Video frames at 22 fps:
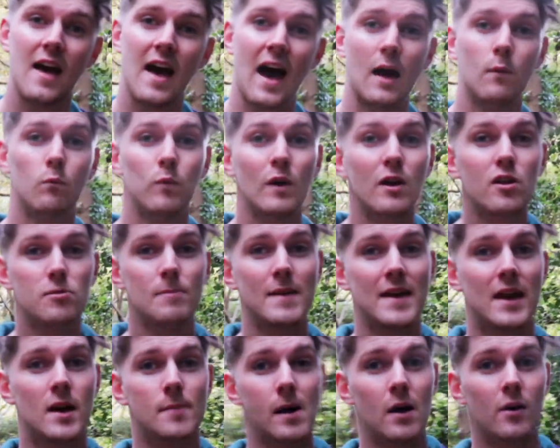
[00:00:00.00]
and will
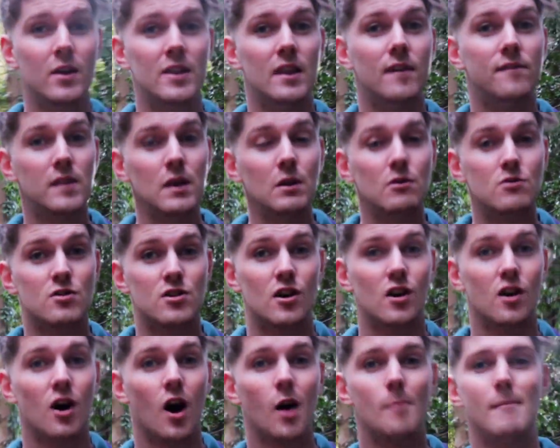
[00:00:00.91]
speak about in the
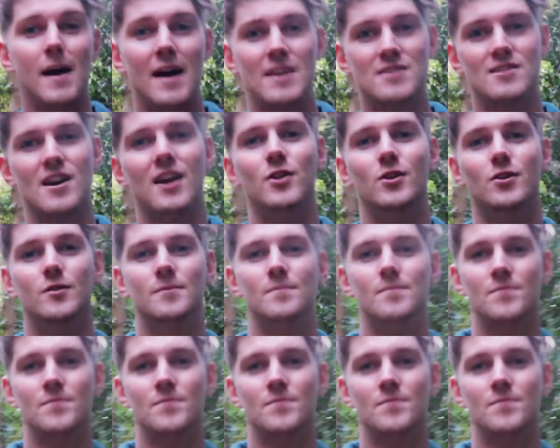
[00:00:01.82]
future on my channel.